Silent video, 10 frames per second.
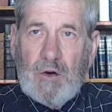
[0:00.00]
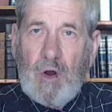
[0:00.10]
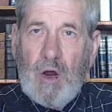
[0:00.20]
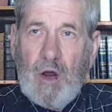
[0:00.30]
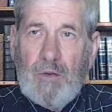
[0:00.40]

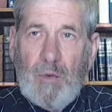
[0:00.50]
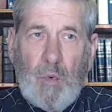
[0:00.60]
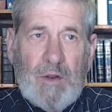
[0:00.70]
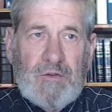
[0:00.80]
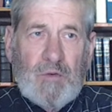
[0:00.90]
all the
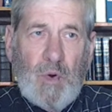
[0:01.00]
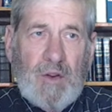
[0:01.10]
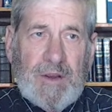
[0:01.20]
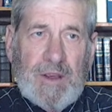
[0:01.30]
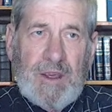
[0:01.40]
ones
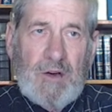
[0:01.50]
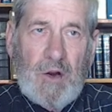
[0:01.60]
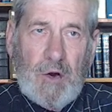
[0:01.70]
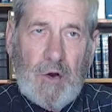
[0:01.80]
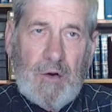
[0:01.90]
dwelling in
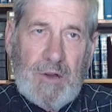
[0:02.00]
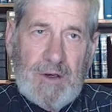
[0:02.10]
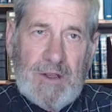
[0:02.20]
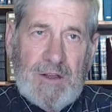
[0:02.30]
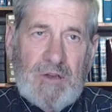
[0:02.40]
her,
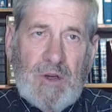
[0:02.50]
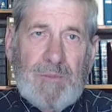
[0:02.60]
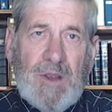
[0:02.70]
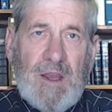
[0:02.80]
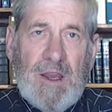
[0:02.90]
in
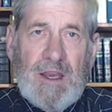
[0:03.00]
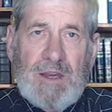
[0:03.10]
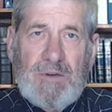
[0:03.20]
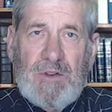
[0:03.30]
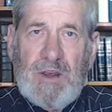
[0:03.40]
Egypt,
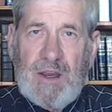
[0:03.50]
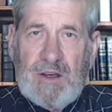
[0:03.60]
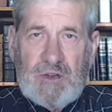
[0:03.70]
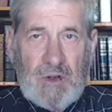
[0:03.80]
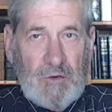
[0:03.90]
even they
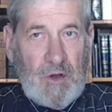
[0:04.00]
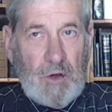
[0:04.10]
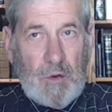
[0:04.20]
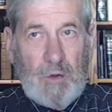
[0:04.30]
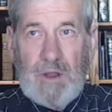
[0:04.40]
shall
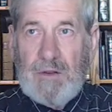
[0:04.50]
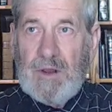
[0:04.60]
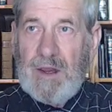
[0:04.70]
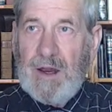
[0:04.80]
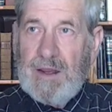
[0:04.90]
know
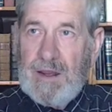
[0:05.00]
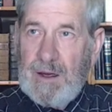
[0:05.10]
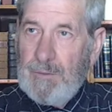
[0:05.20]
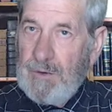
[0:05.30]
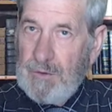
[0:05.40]
that I
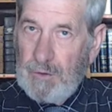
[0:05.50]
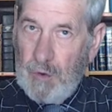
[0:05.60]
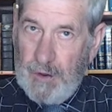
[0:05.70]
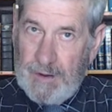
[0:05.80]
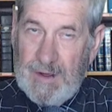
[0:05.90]
am the
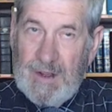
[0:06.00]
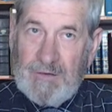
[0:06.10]
Lord.